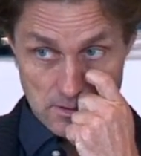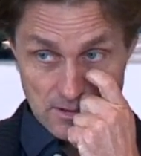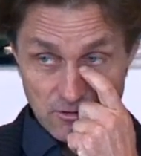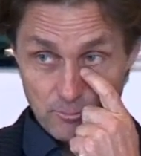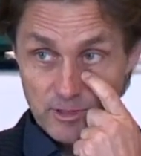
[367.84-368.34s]

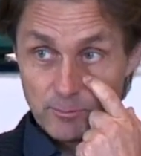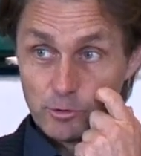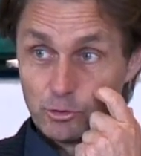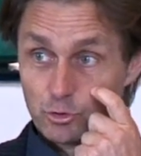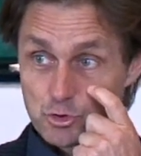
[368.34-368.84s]
And the
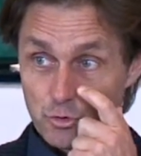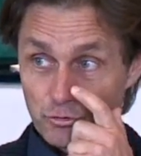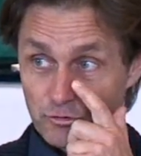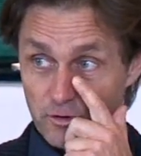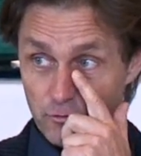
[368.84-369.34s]
people who choose
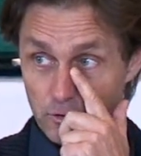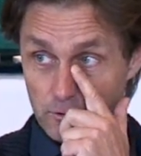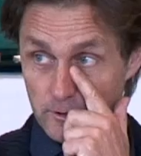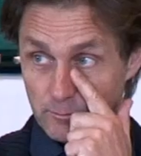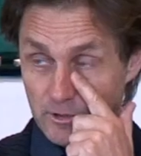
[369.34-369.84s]

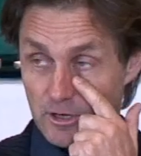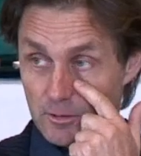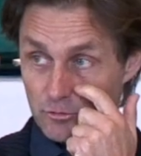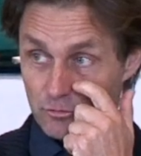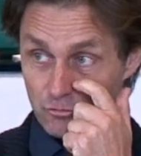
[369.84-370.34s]
differently
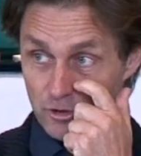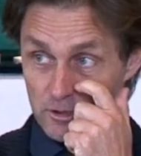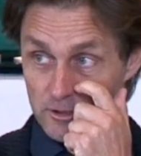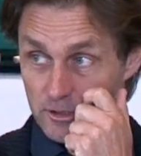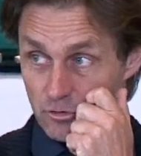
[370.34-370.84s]
become the real
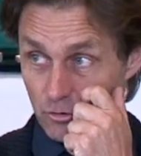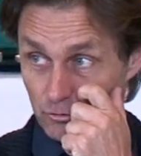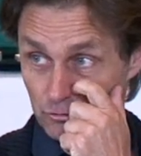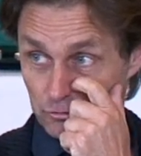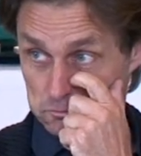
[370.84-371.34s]

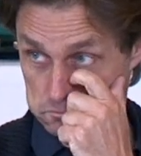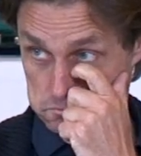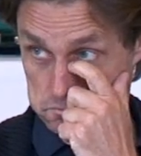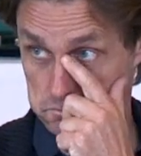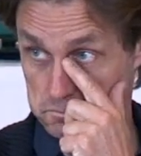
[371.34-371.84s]
heroes
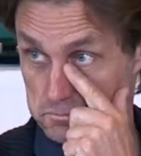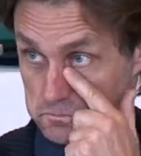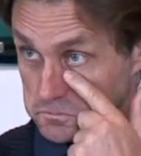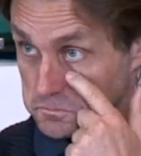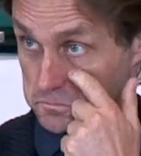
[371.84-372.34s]

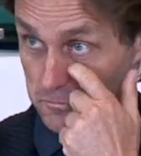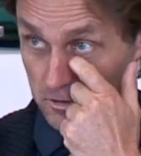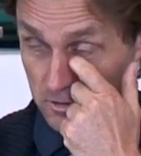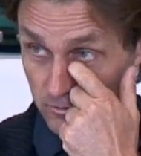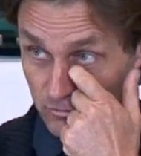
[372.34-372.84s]

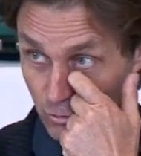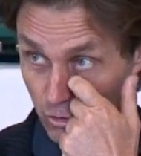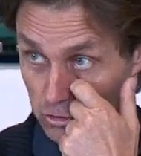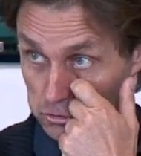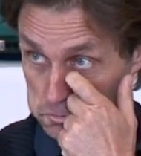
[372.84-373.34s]
of the
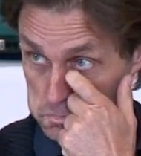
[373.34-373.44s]
world.